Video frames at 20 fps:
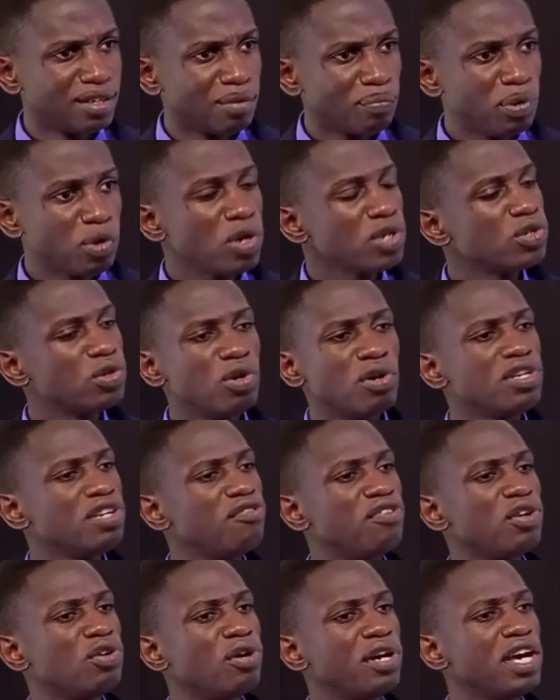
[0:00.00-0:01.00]
Because you don't
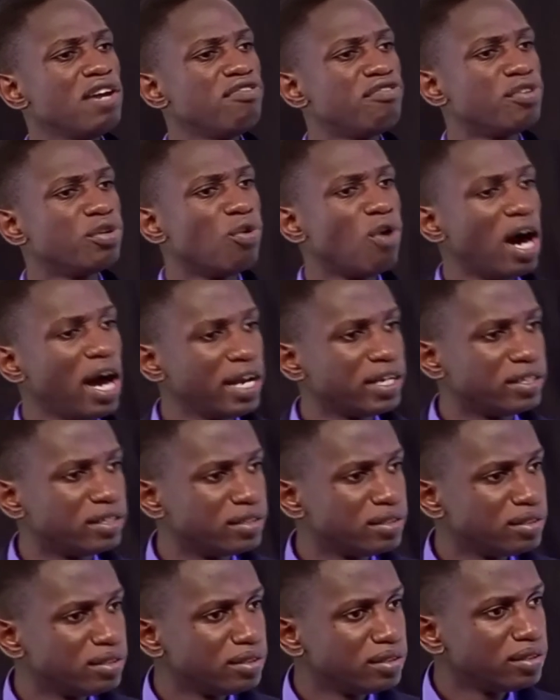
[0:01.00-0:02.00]
even know everyone.
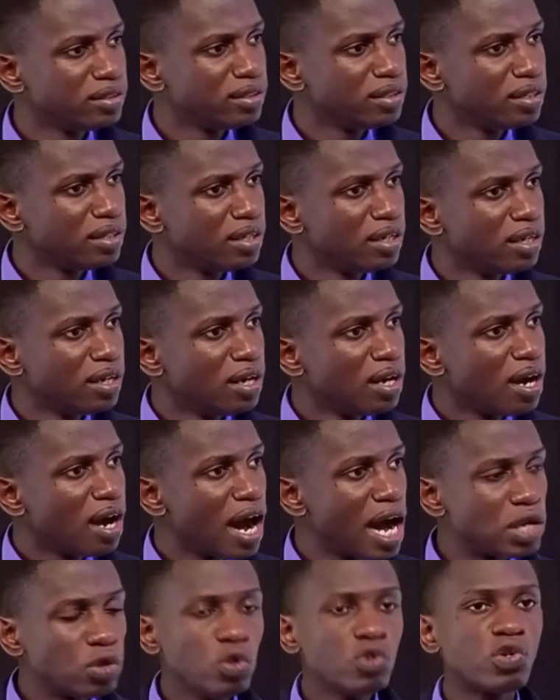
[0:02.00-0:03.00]

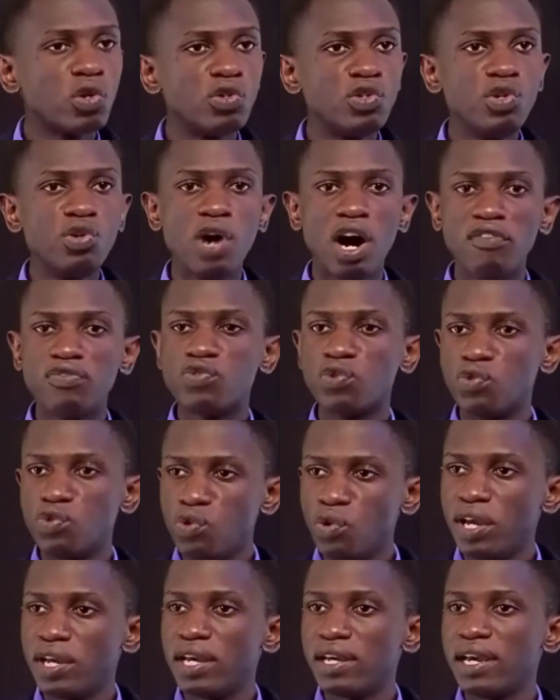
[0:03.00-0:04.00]
And who told you you have to
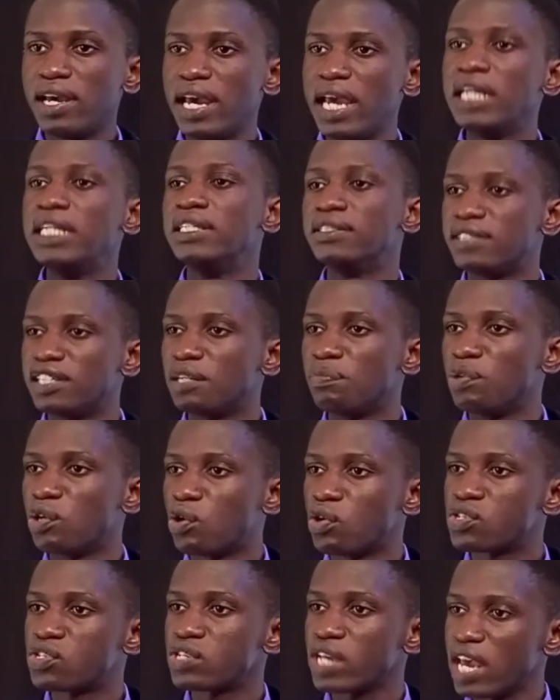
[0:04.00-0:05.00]
do anything
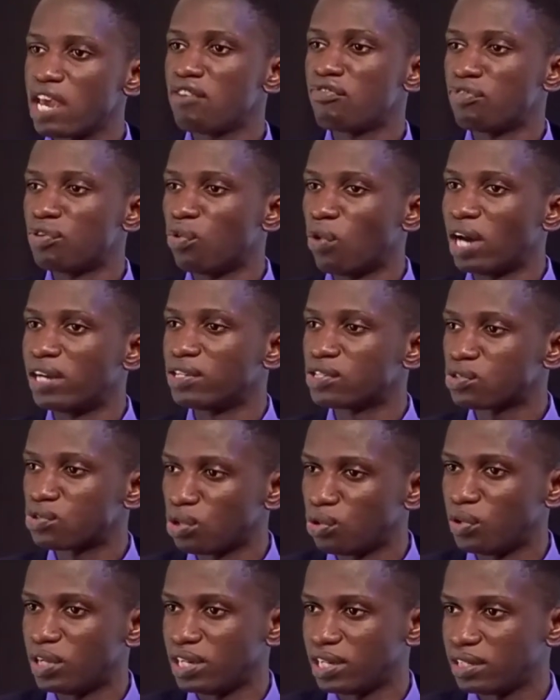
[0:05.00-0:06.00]
because everyone is
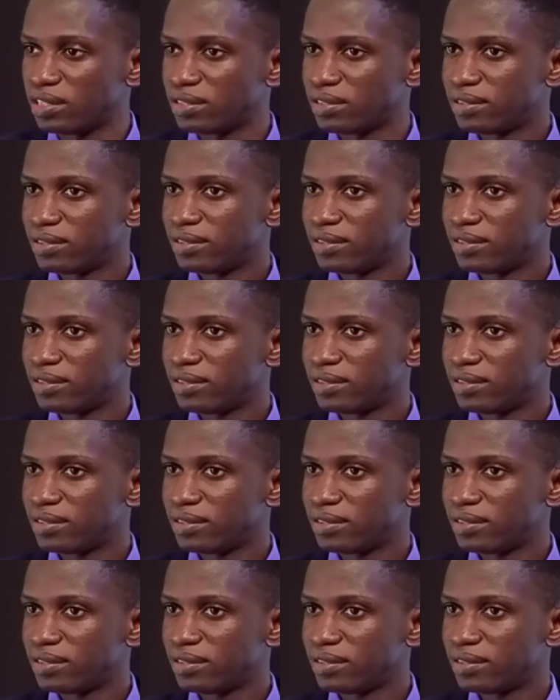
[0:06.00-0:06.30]
doing it?